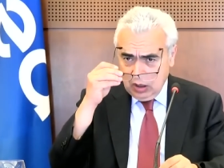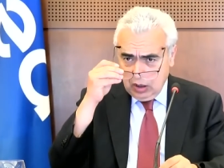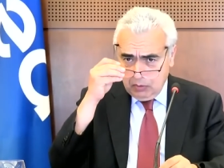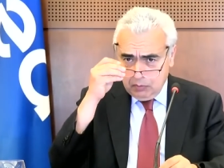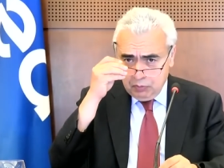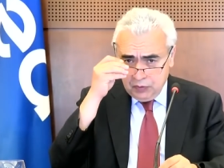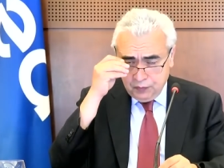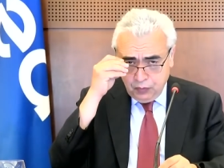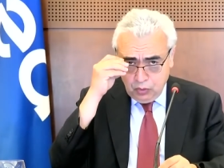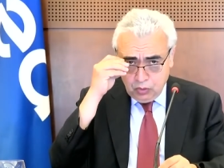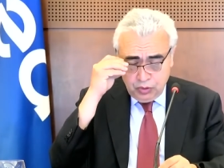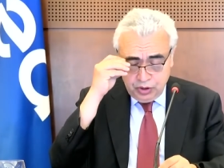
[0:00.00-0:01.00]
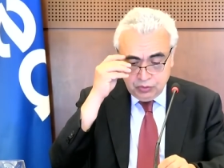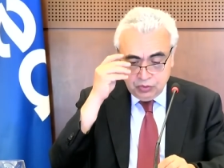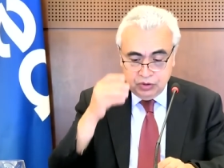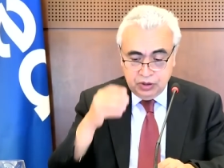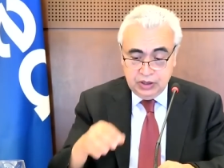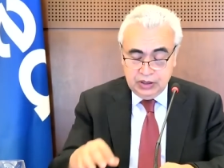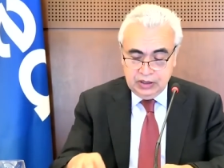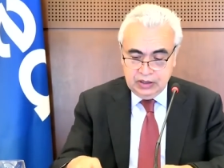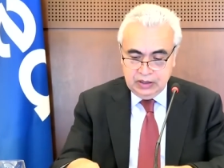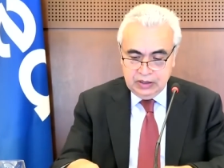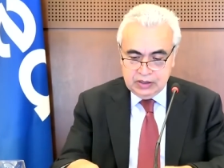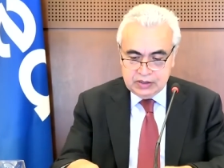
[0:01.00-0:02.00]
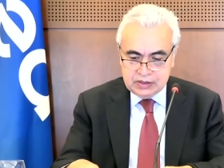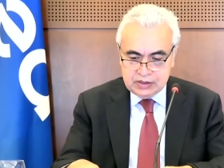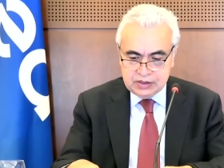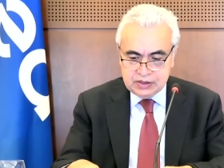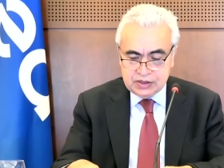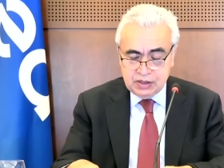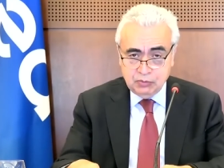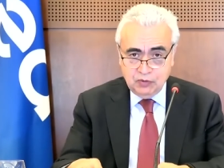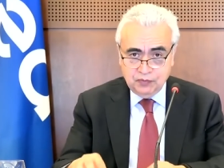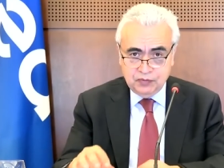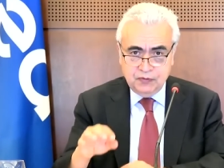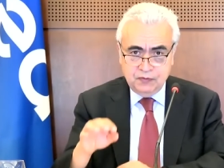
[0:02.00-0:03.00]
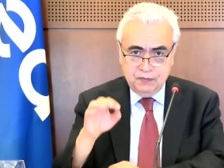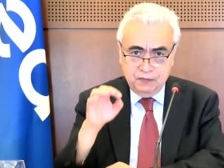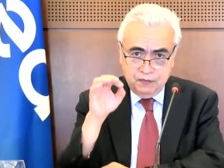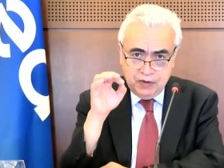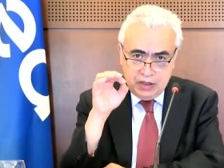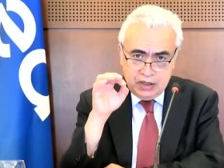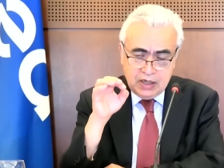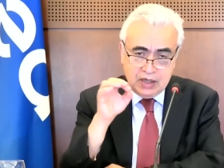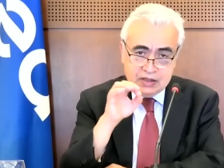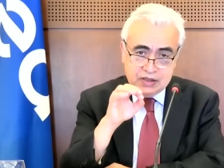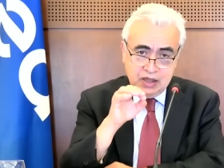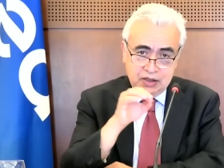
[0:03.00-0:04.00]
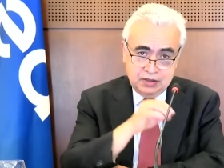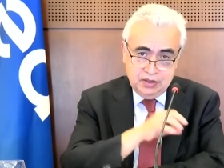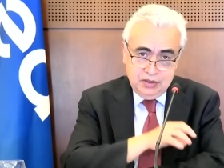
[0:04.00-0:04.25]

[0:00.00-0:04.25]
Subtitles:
Before going to some of the very exciting